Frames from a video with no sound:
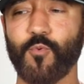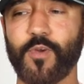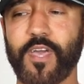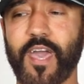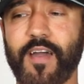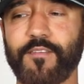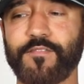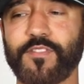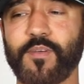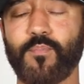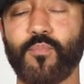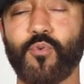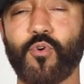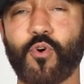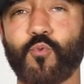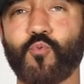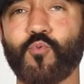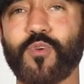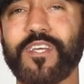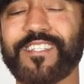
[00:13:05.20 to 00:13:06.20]
we have the
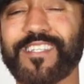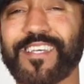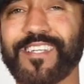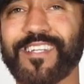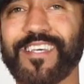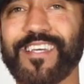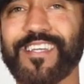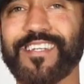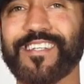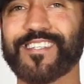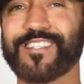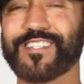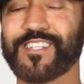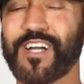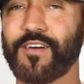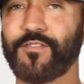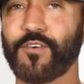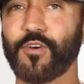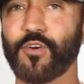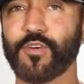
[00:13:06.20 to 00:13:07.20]
more recently
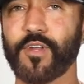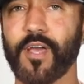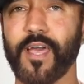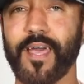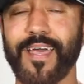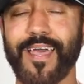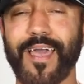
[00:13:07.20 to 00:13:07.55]
discovered